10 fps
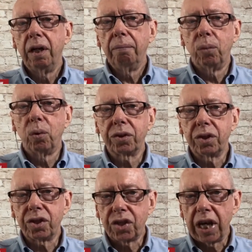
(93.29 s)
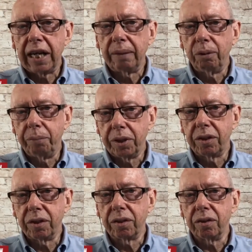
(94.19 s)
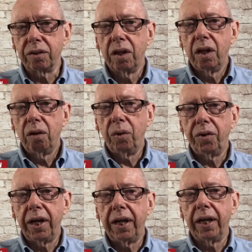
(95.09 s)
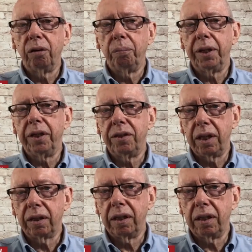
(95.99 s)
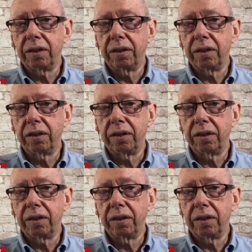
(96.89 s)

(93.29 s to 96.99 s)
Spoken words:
more sustainable businesses with NLP techniques.